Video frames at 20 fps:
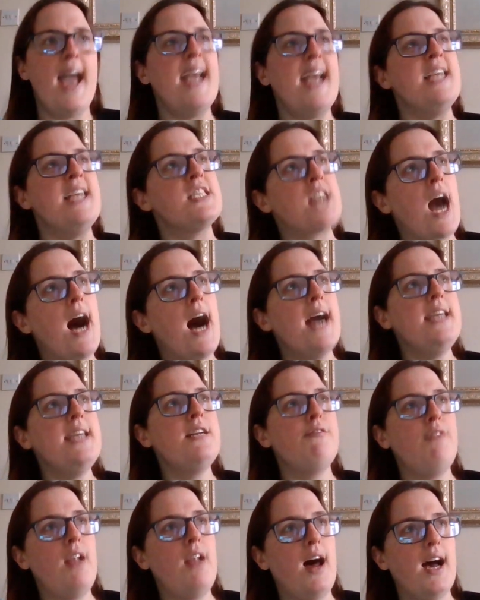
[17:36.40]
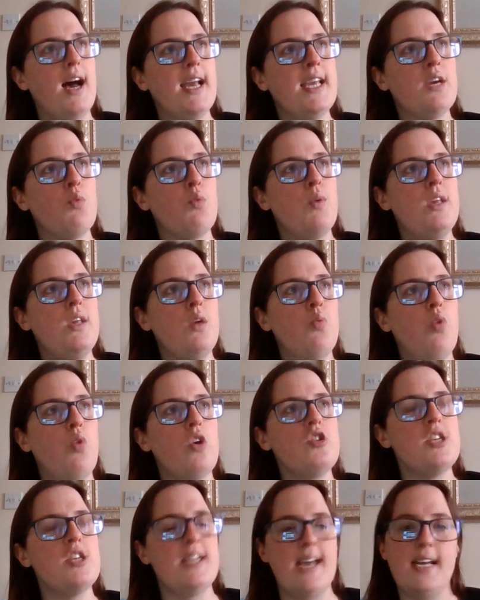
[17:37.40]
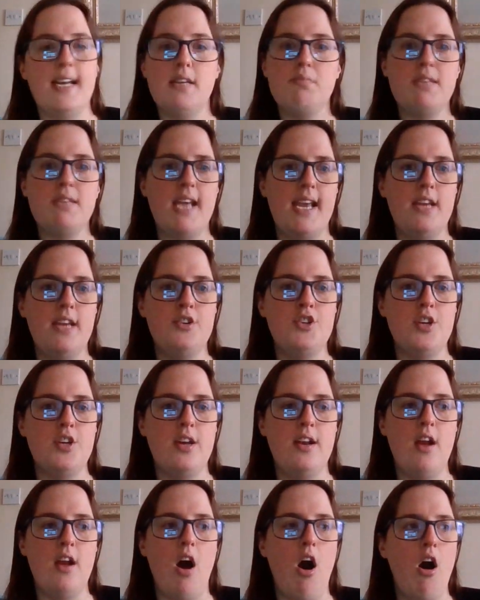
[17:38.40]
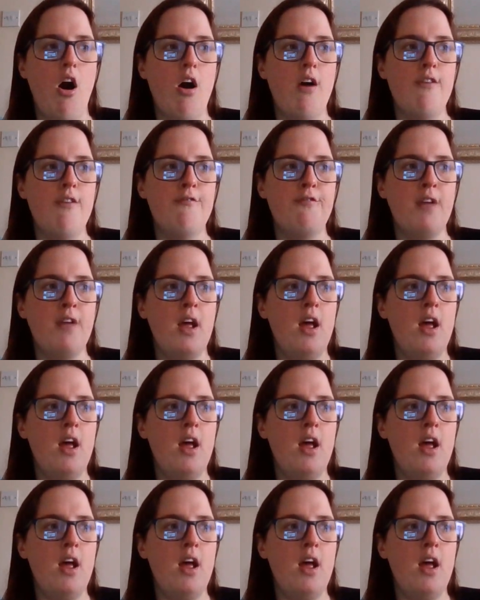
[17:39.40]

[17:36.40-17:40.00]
It's kind of like when you watch an adaptation of